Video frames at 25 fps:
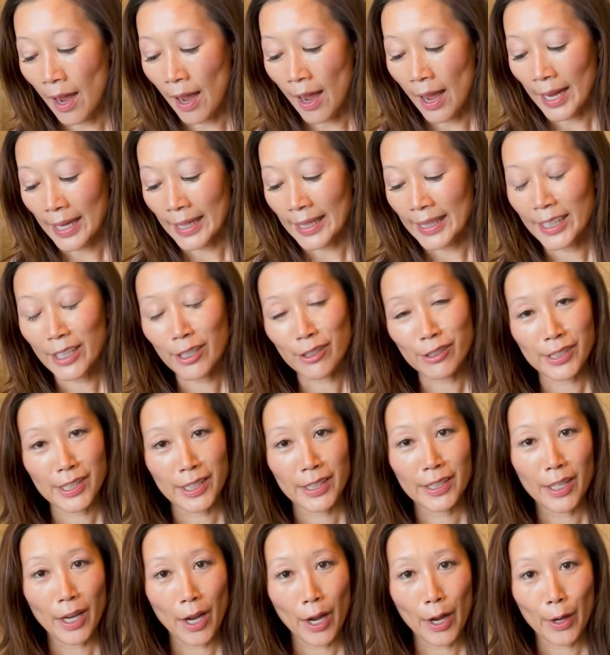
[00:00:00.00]
Years
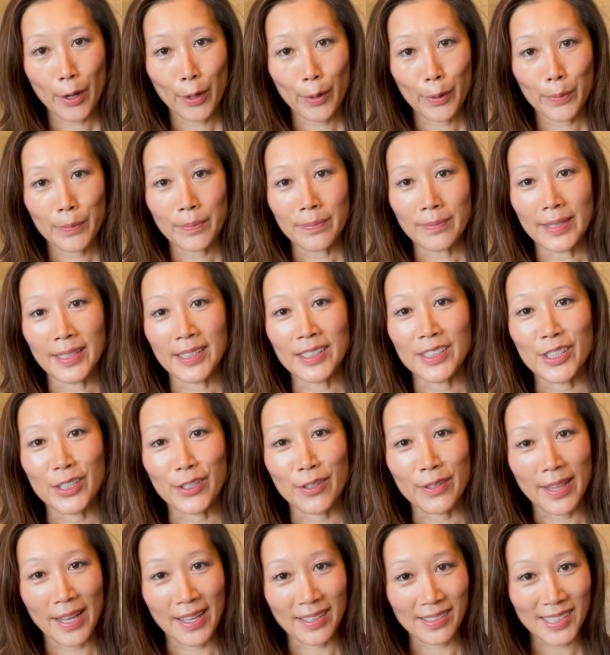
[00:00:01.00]
ago, in
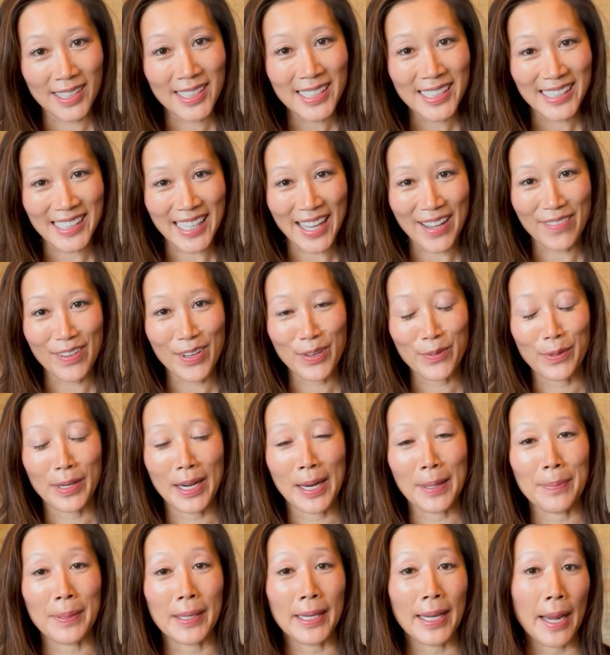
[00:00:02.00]
2007, when
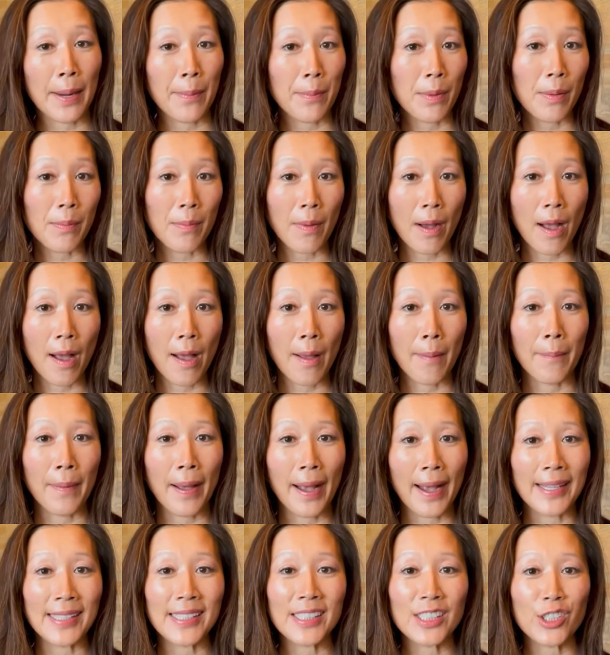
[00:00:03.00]
I became a mom,
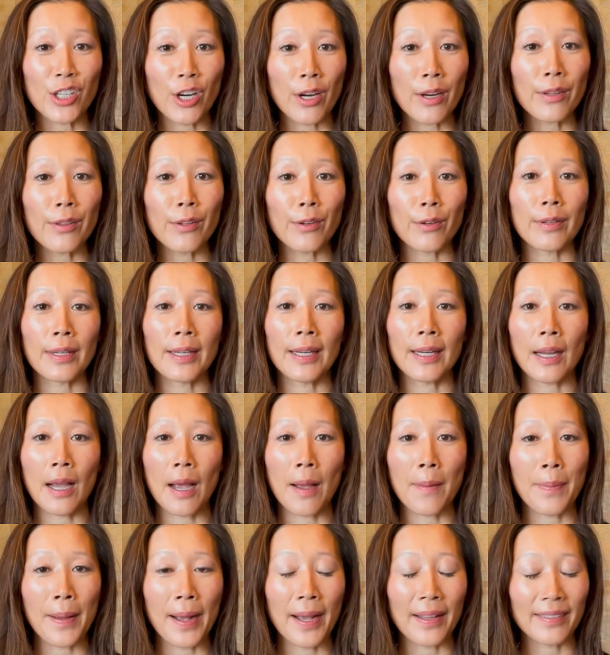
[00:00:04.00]
I started learning
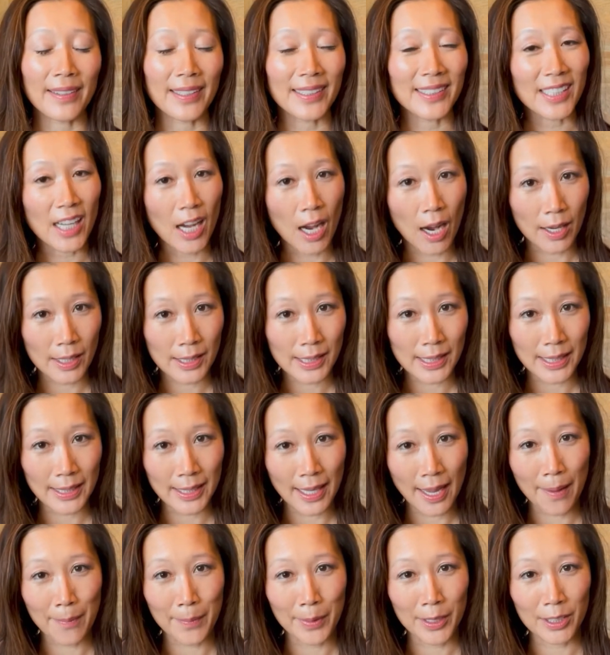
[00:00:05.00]
about the toxic
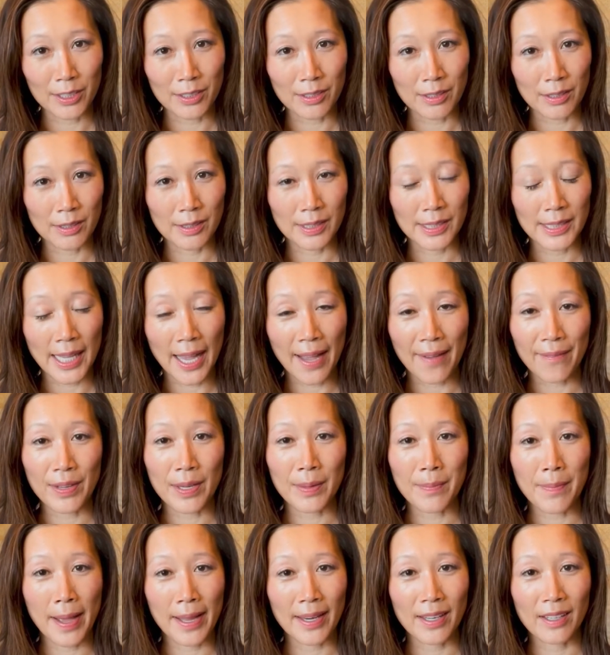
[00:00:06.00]
chemicals, heavy
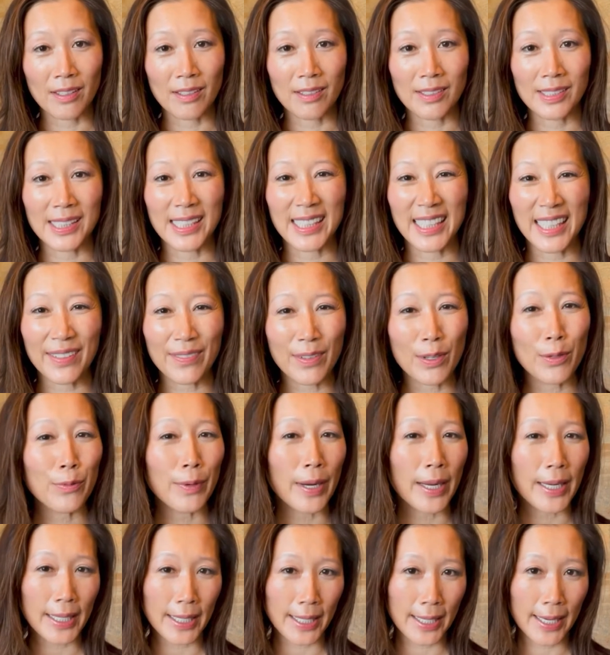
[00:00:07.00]
metals, and even
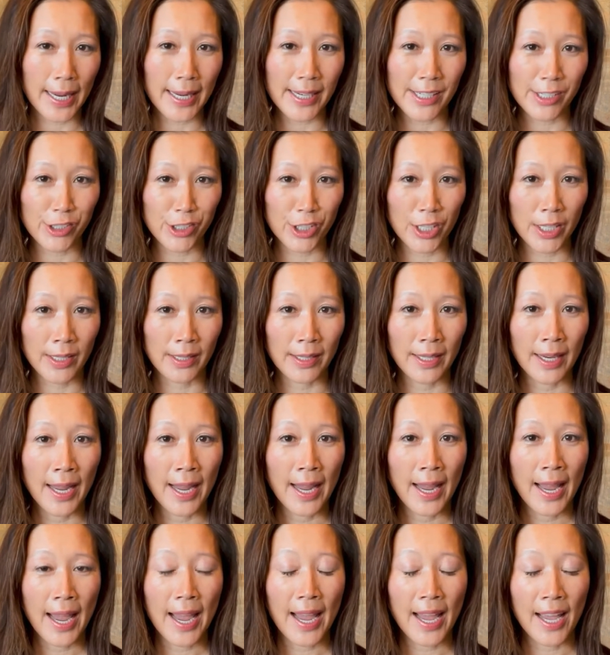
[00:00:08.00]
radiation
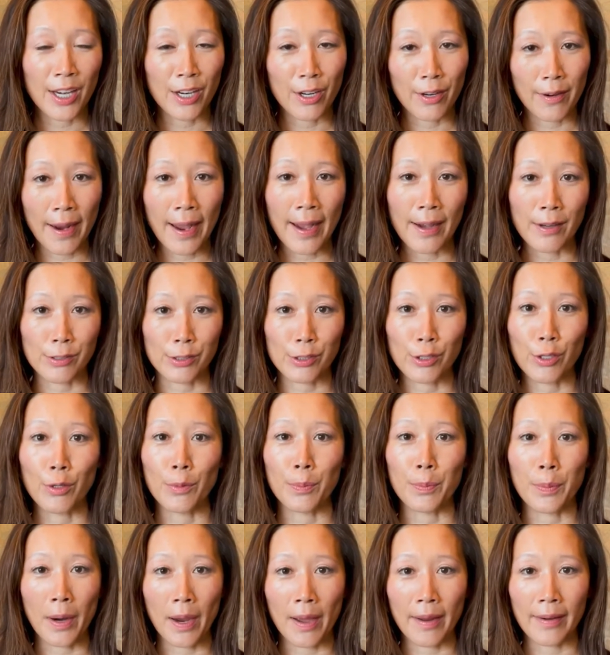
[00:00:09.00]
in our
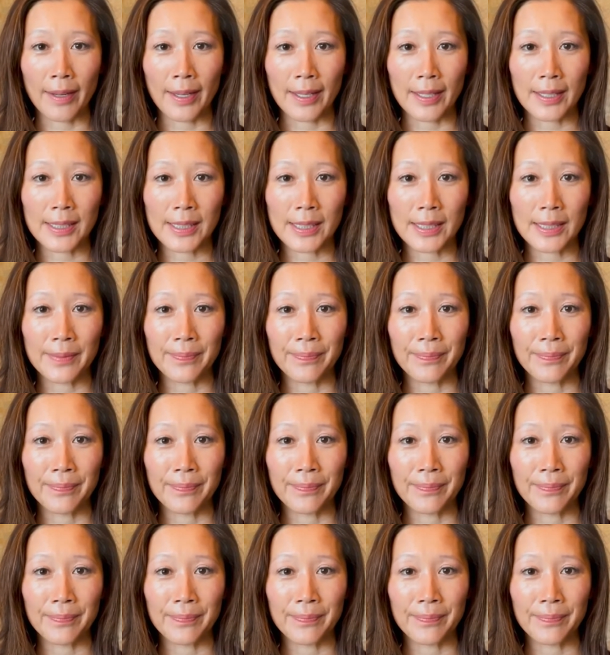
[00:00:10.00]
household products.